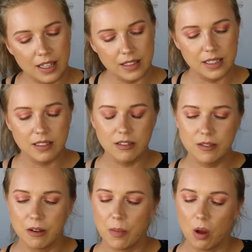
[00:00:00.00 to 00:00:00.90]
This
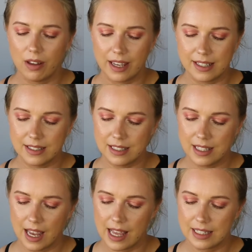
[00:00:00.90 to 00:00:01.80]
is from Anled
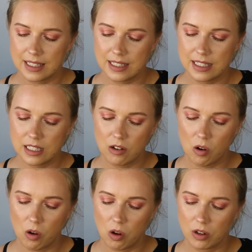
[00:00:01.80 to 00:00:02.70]
and this is
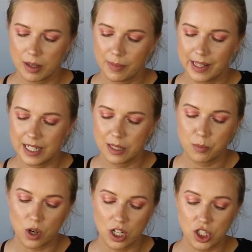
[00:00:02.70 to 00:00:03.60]
called
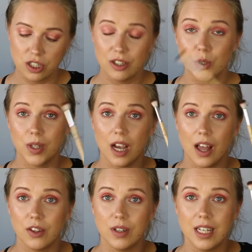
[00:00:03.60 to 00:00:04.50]
Blending Brush
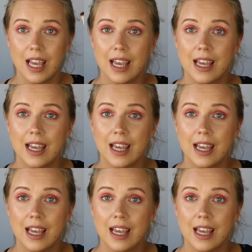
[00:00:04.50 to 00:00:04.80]
300.